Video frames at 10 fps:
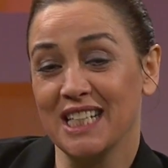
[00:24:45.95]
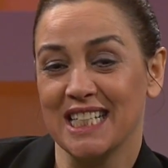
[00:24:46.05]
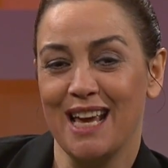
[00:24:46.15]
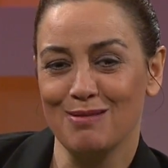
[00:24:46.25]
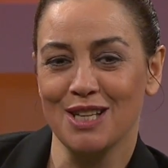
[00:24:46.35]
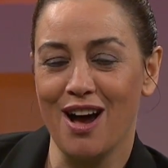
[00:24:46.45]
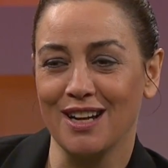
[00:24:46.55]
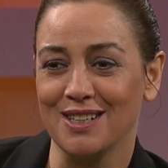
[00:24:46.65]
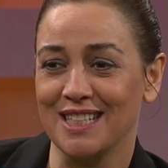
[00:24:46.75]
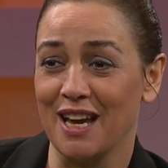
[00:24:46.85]
same song
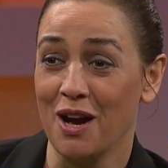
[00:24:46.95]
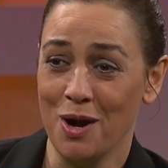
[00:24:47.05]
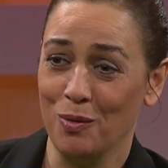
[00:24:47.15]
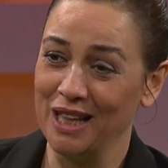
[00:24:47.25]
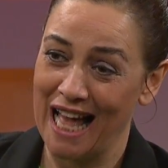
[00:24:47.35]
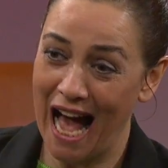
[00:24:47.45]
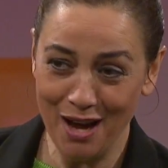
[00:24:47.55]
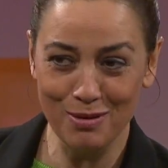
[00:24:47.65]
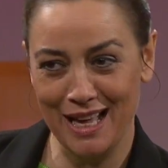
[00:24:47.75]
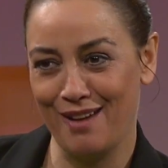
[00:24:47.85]
to say, well, I
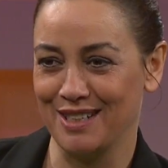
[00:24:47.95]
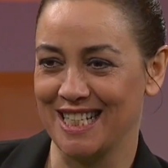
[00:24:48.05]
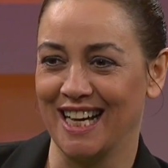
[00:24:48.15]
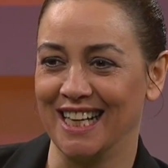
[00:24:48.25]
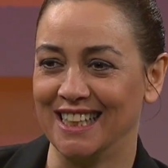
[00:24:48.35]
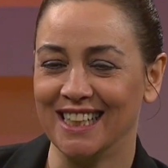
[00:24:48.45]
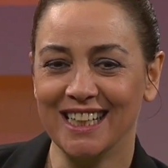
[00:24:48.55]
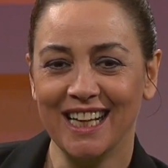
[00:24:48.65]
will have a son.